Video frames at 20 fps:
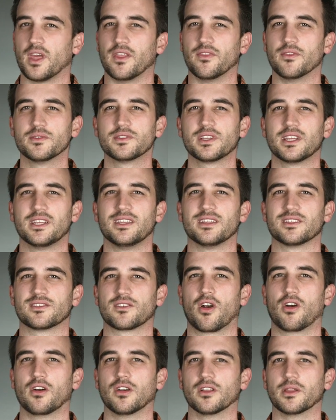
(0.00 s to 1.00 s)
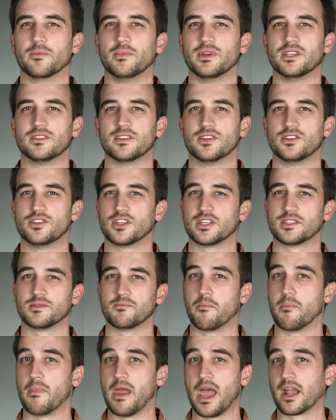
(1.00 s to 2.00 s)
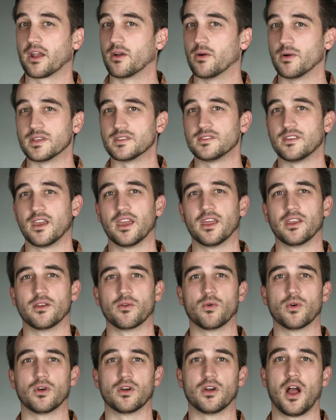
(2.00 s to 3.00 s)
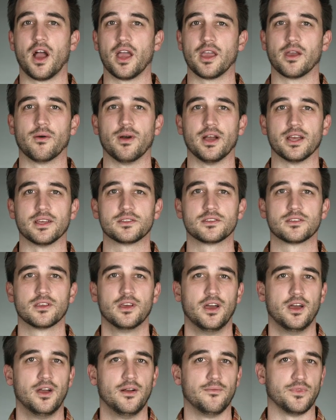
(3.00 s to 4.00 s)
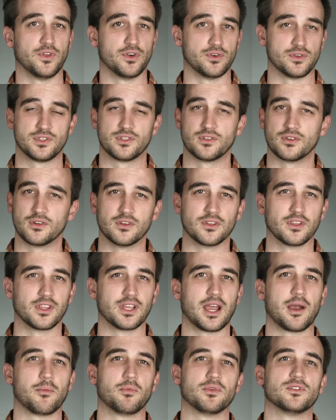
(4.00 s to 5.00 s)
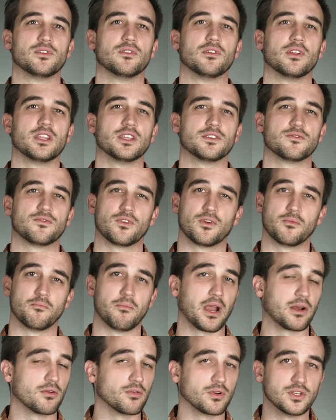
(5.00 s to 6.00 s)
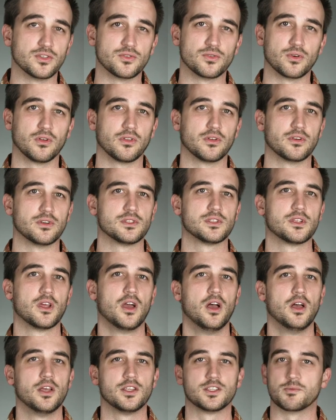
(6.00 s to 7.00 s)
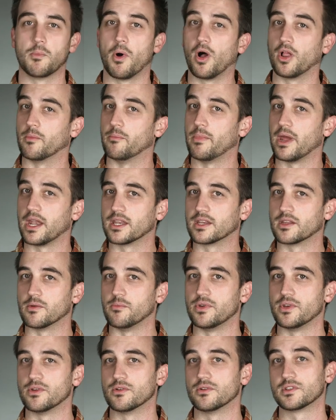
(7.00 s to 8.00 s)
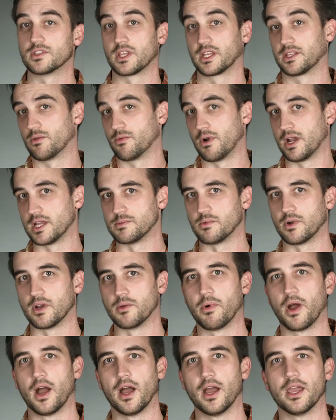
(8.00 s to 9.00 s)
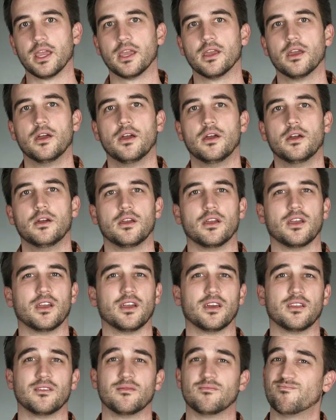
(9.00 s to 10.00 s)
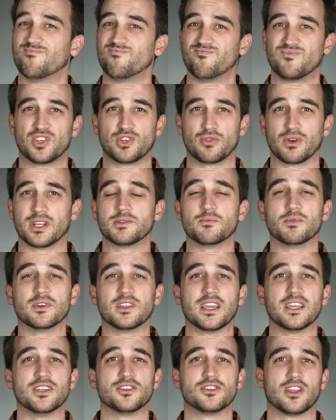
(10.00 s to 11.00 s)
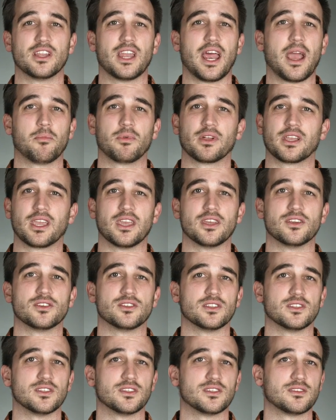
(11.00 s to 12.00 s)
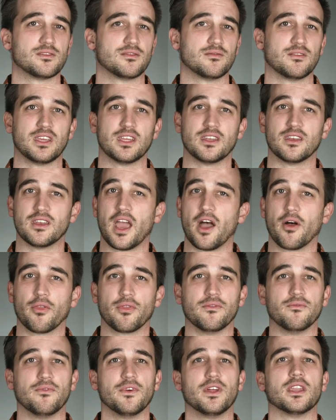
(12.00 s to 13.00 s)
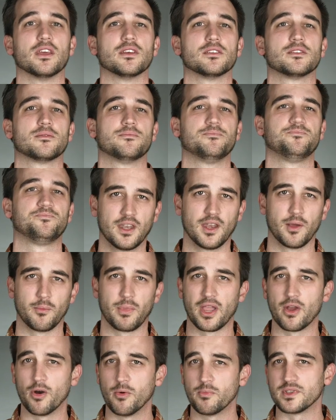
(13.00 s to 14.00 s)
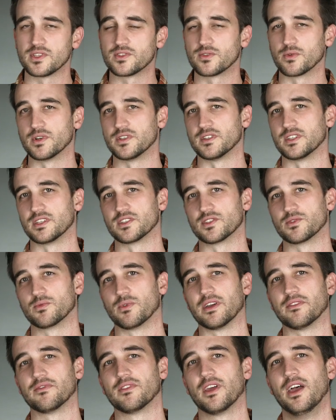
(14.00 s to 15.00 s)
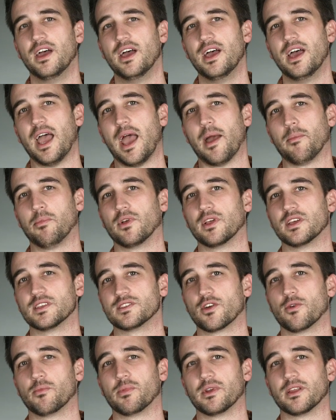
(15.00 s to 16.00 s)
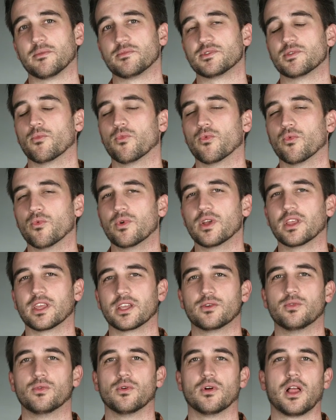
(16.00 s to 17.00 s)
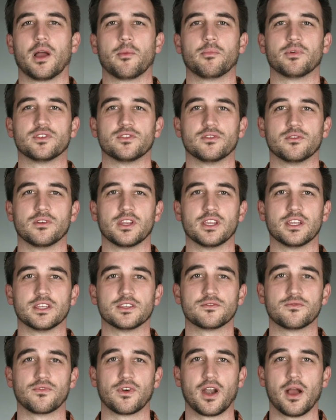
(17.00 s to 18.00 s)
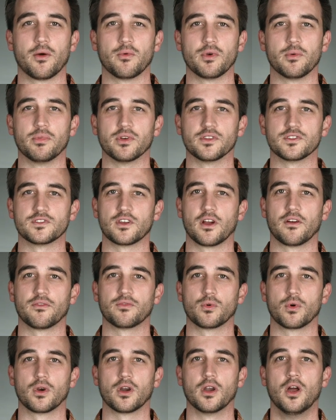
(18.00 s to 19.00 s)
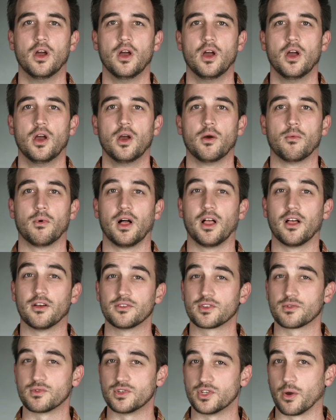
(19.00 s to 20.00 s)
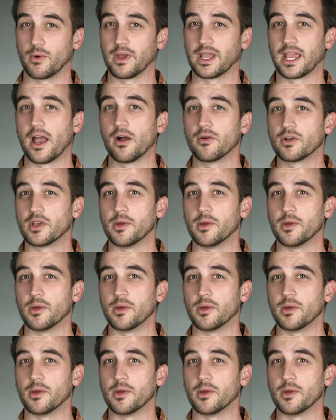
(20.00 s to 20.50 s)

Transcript: And those ideas aren't limited to just mac O S ten or iOS. There are certainly opportunities for microcontrollers, small embedded computers like the Raspberry Pi, and transportation and applications in health and fitness. And by open sourcing Swift, Apple has opened up some really cool opportunities for how we build software, while also showing how